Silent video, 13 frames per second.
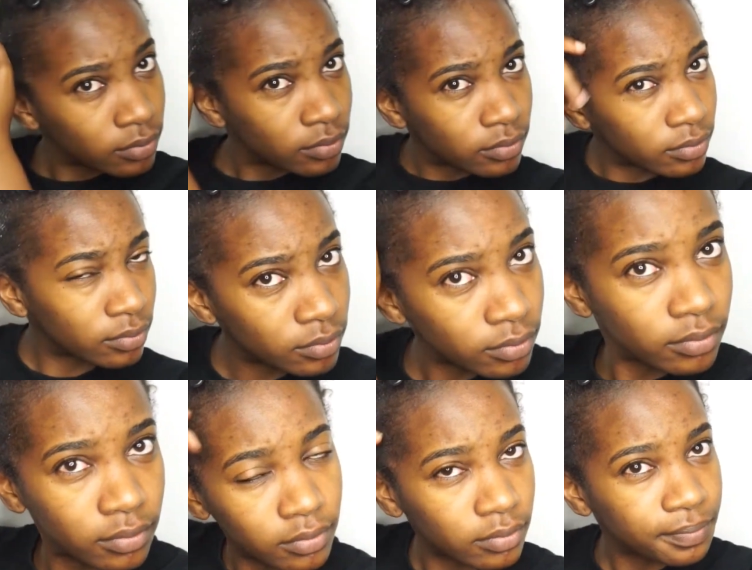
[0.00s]
wash day.
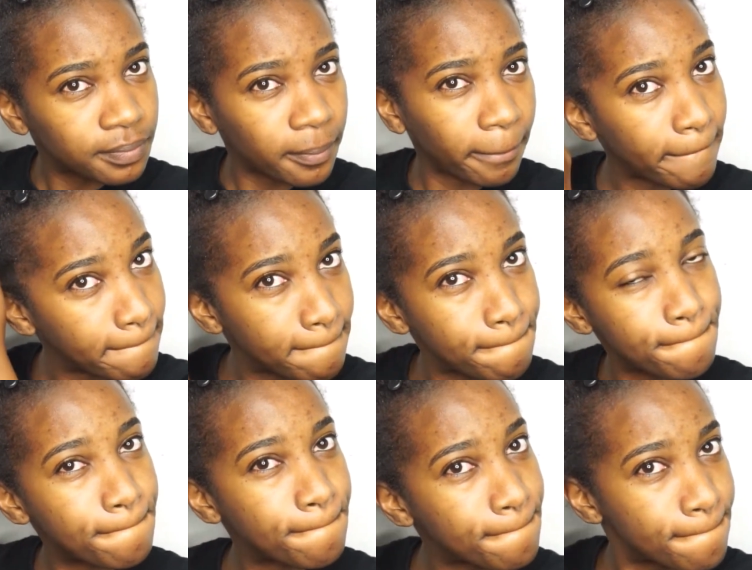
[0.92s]
So the first thing I
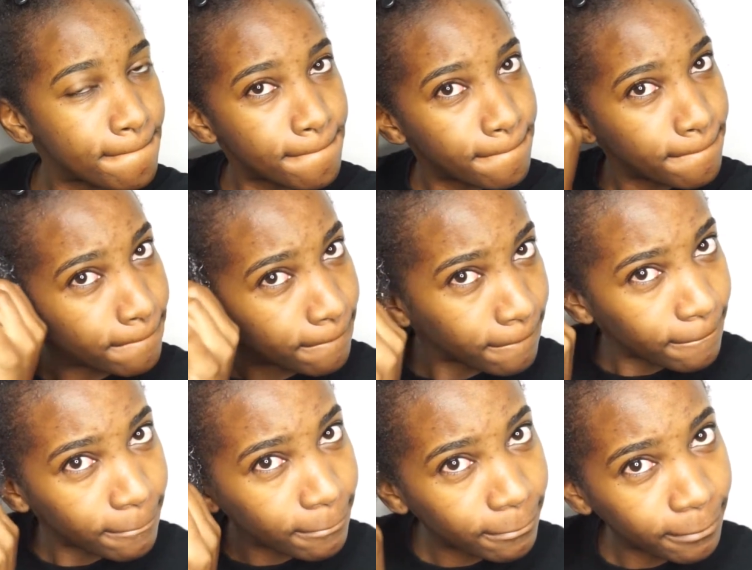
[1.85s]
did there was
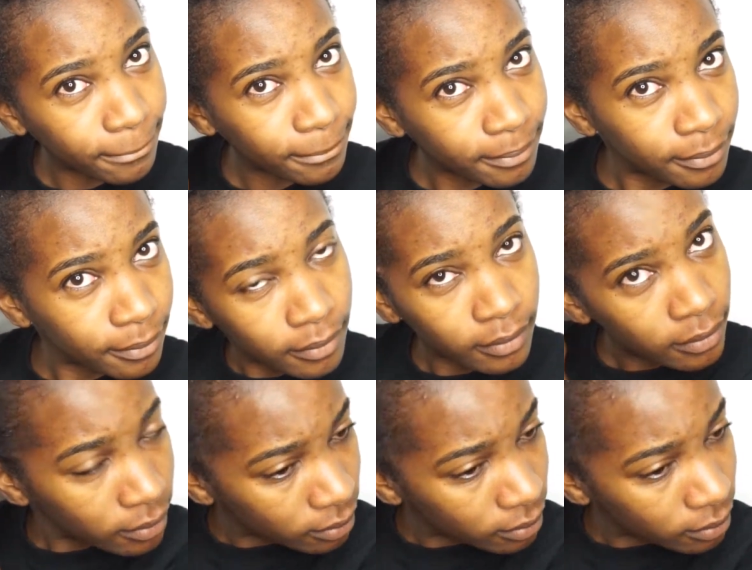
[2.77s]
just add